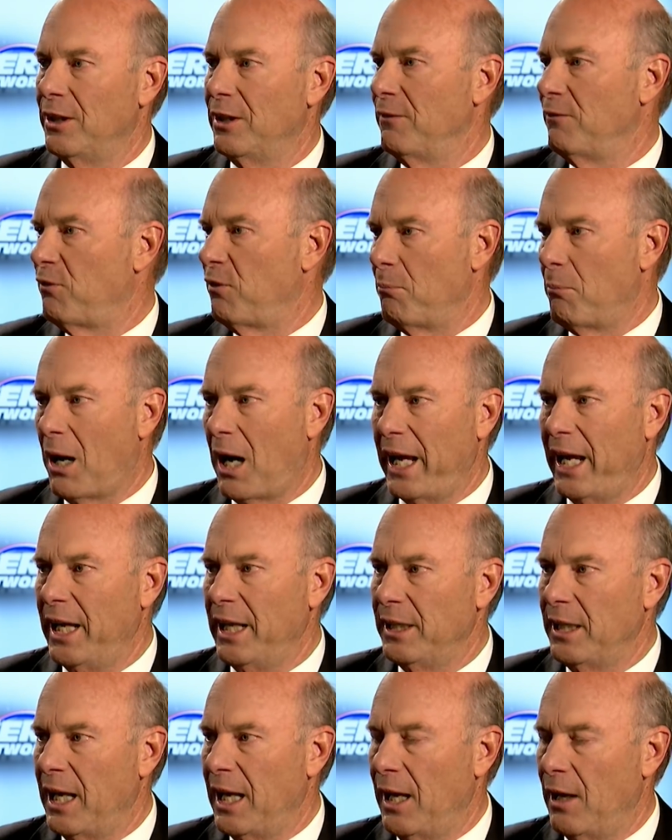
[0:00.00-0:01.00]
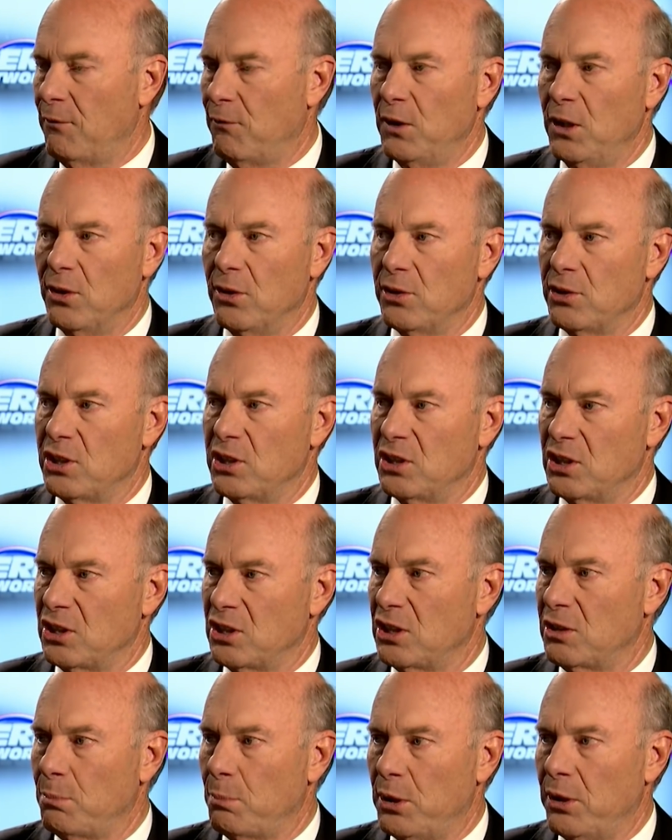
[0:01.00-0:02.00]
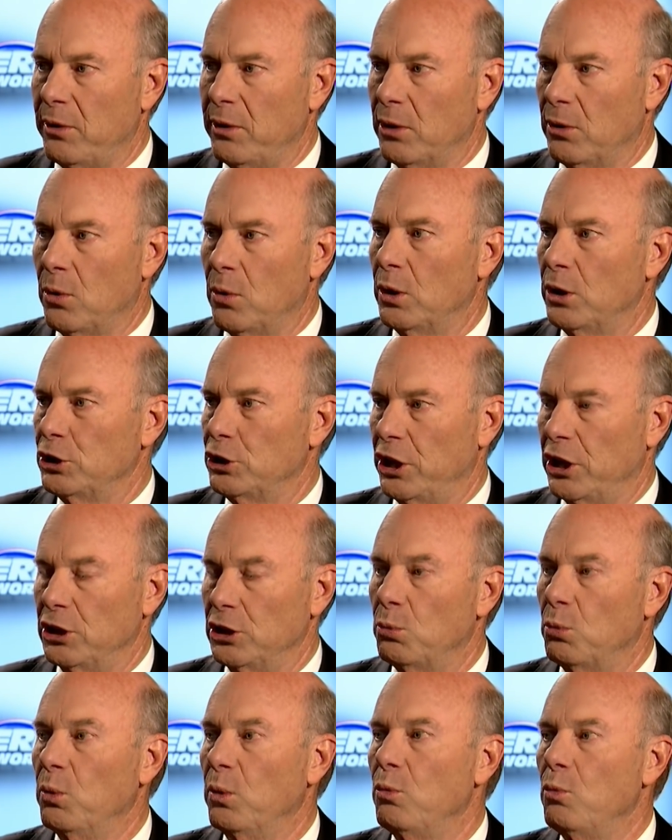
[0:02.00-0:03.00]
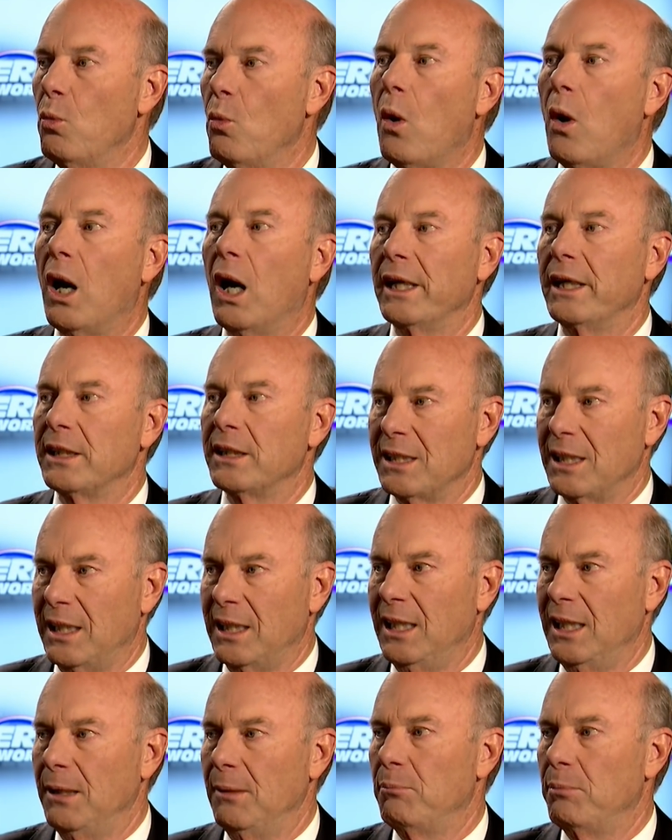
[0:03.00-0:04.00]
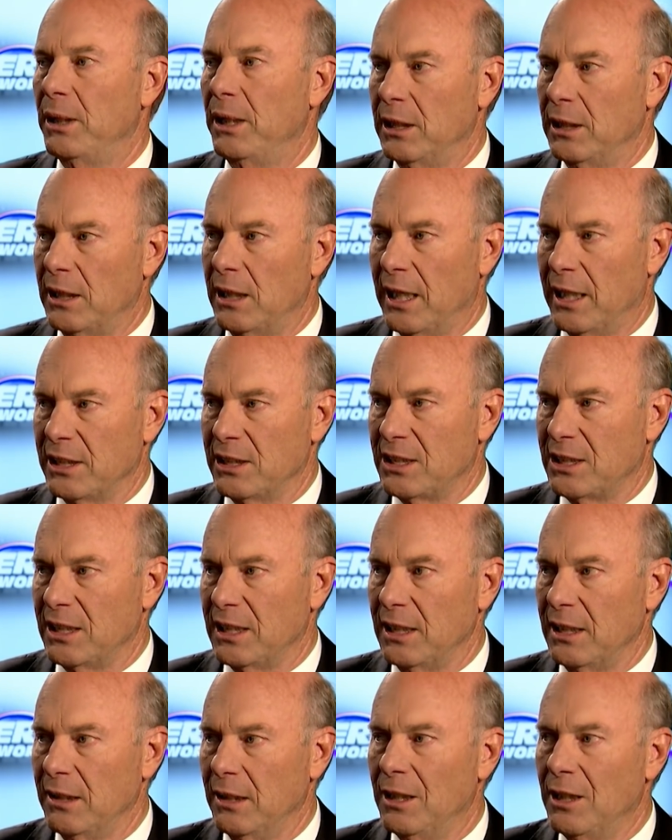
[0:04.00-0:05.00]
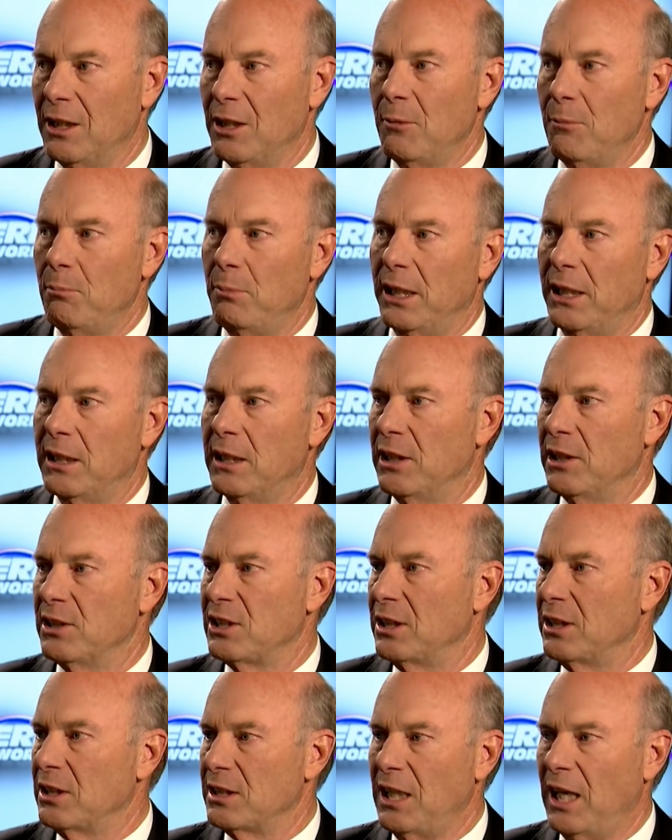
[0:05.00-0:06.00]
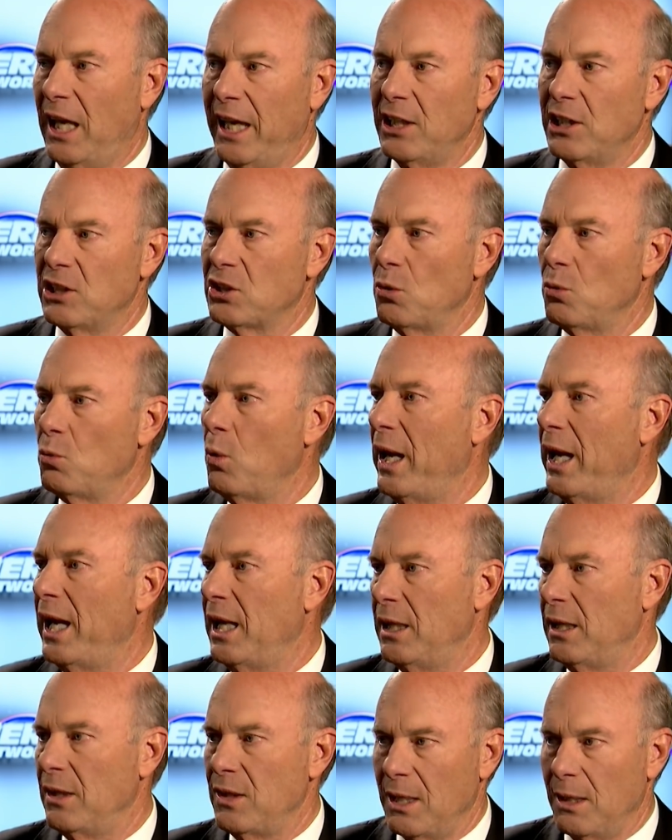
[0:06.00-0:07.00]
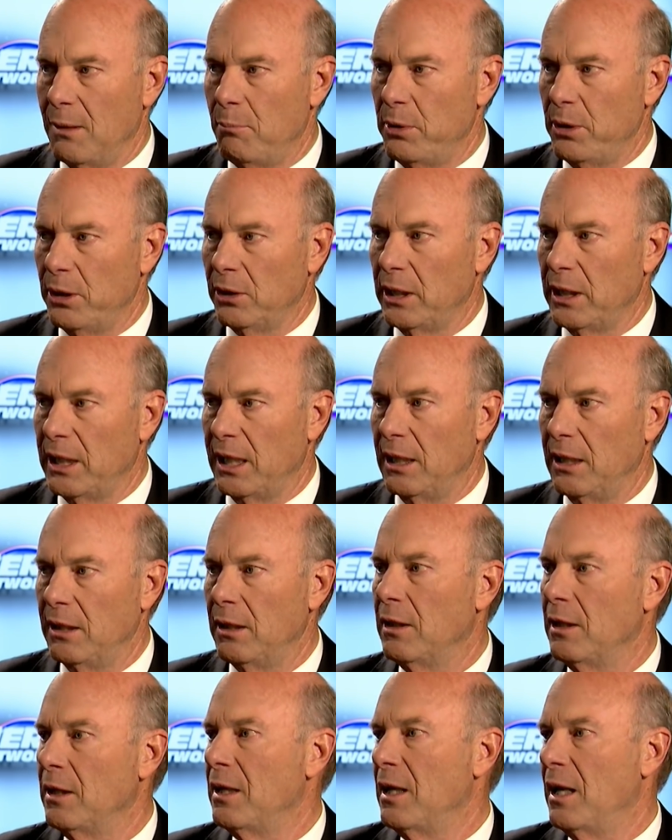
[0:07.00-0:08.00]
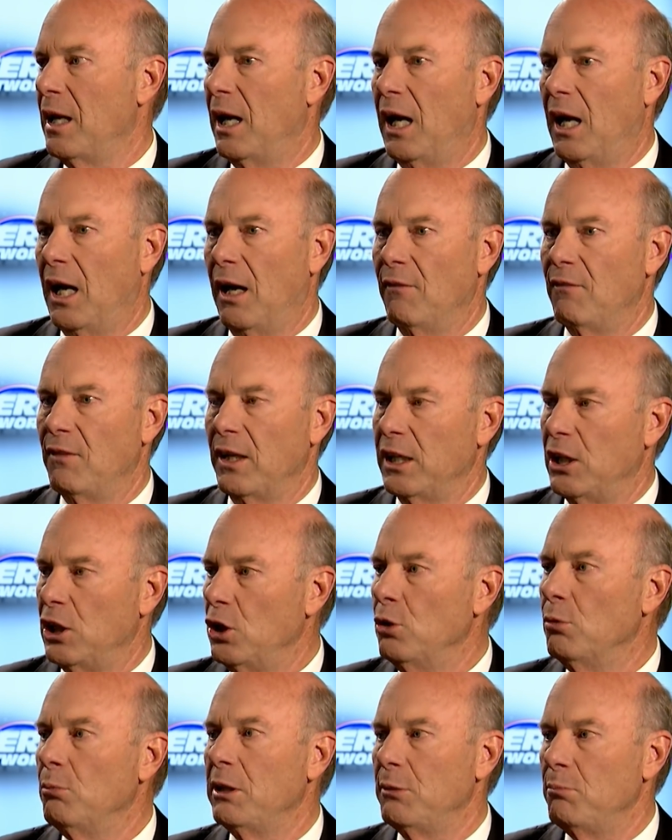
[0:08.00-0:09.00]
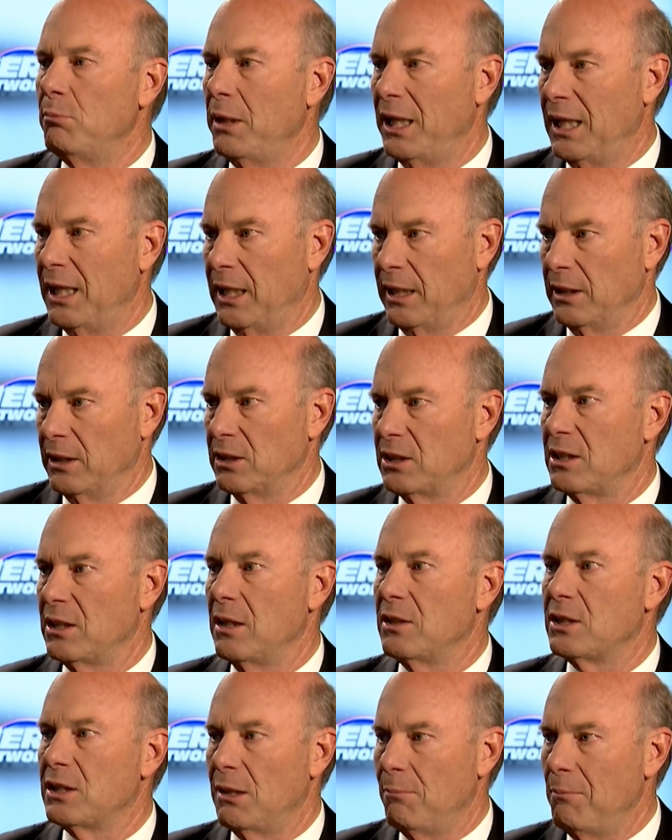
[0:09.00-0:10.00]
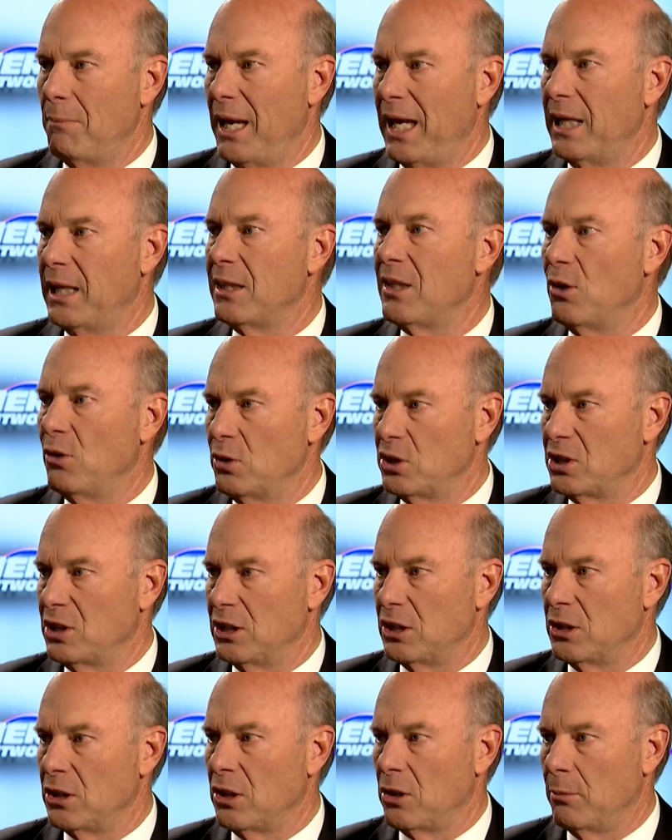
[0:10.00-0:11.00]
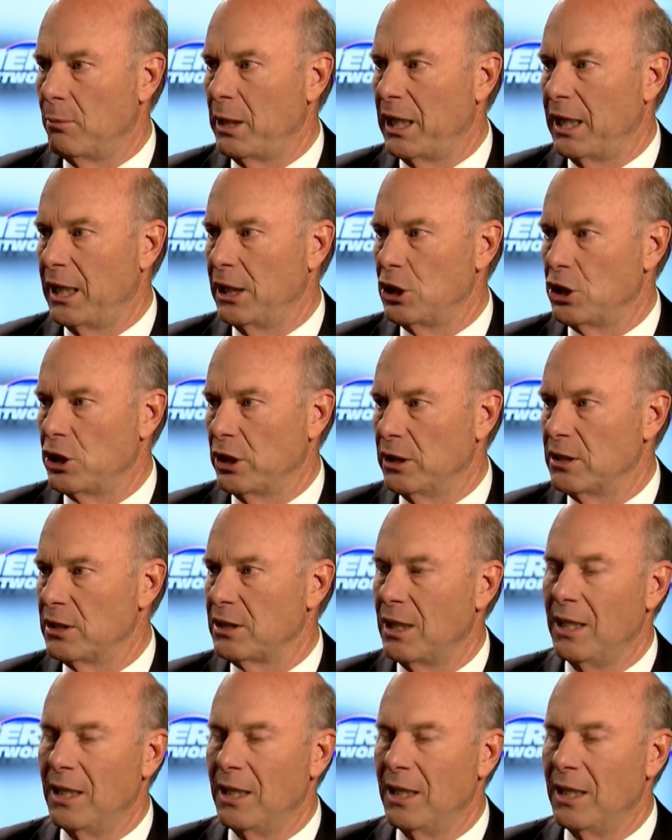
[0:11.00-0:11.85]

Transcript: from my eight and a half years as a Superior Court judge, would want to keep in custody right. because it takes away the ability of human beings to make those determinations.